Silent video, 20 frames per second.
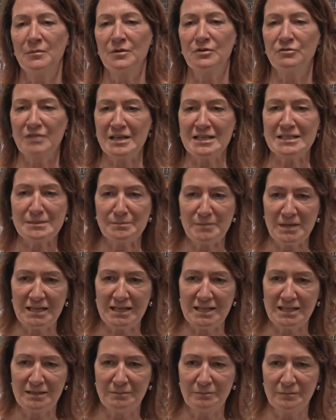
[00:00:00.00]
Grace
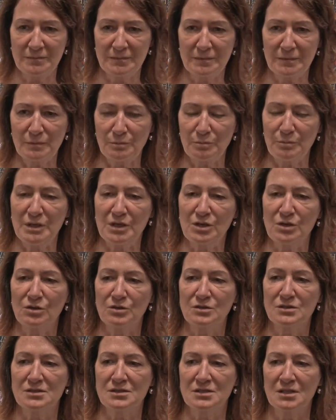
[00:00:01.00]
Millie,
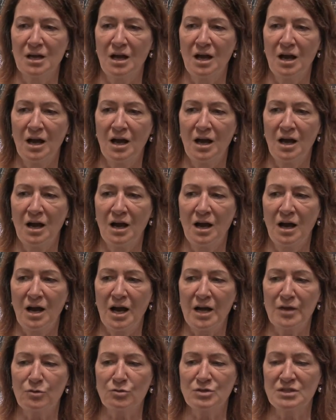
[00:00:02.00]
because
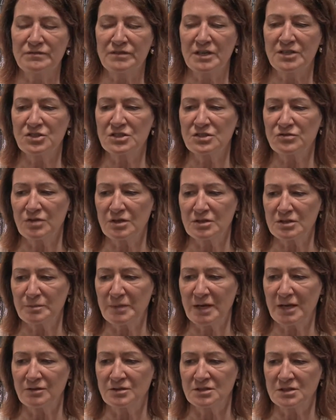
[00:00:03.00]
I thought if I just wrote
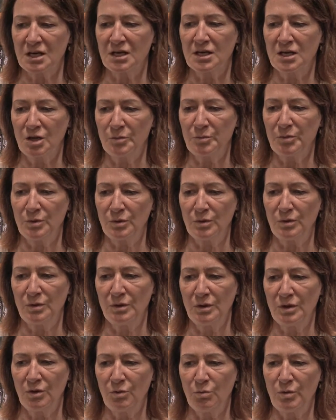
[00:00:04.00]
about a couple
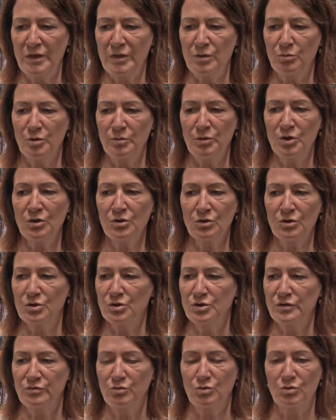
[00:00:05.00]
where the woman
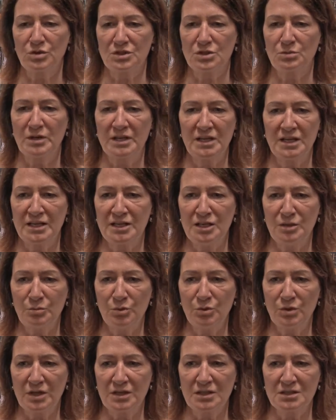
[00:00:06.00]
could have walked away at any
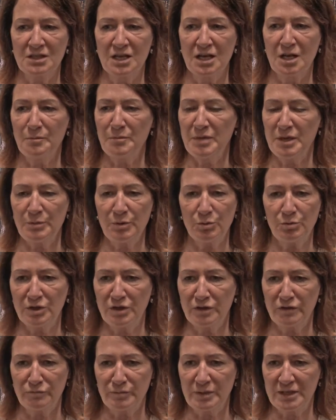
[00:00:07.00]
point, people
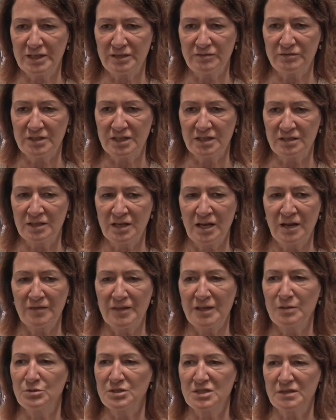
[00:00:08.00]
wouldn't have believed it.
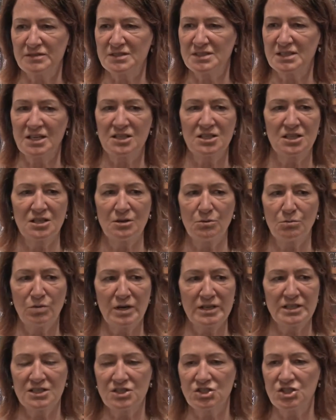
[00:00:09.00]
They would have said,
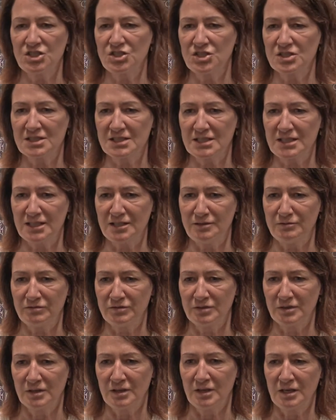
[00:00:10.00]
why didn't she just leave?
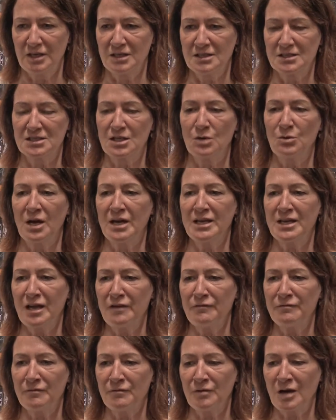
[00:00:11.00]
So
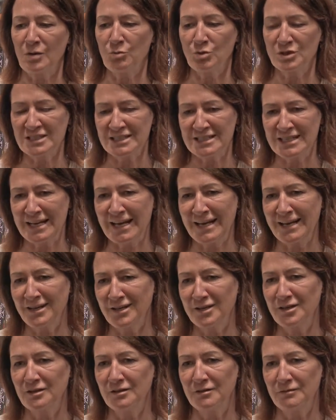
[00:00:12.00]
I wanted an
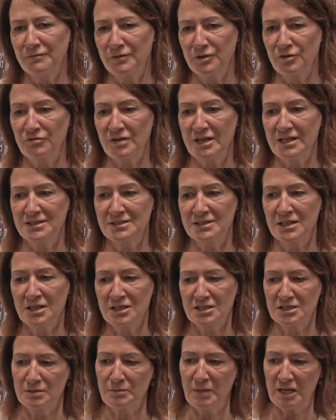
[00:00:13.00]
anchor for Grace
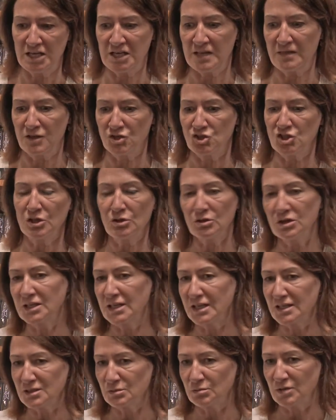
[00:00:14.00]
to make it that she couldn't
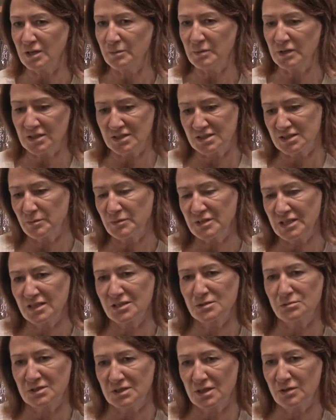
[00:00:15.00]
get away because somebody
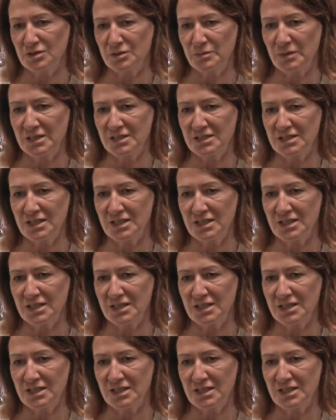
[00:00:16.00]
else was going to be in